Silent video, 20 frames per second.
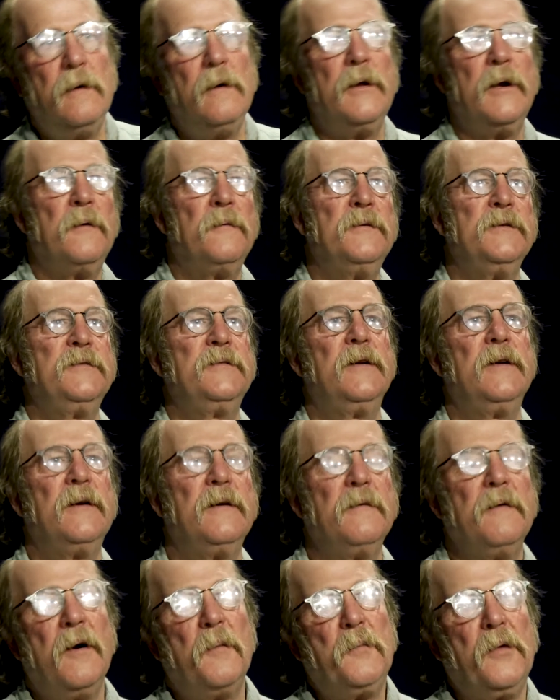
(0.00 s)
there was
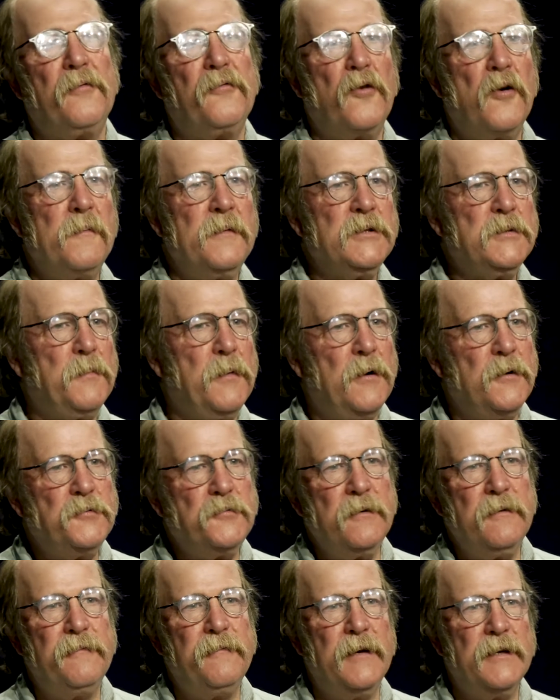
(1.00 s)
a performance
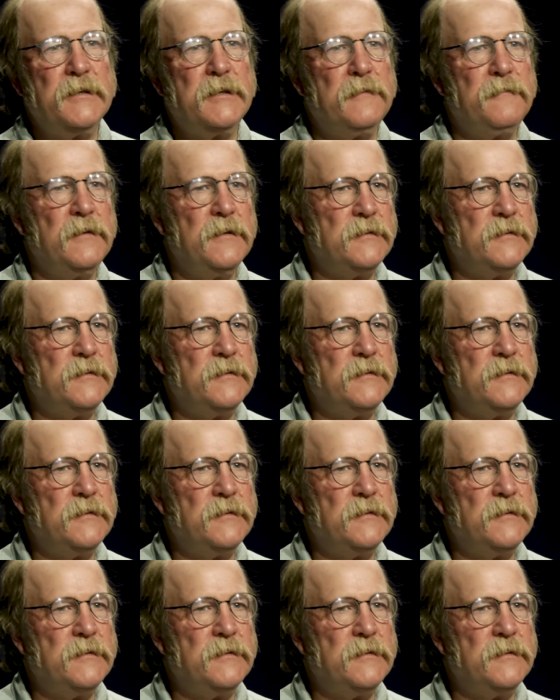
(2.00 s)
poetry festival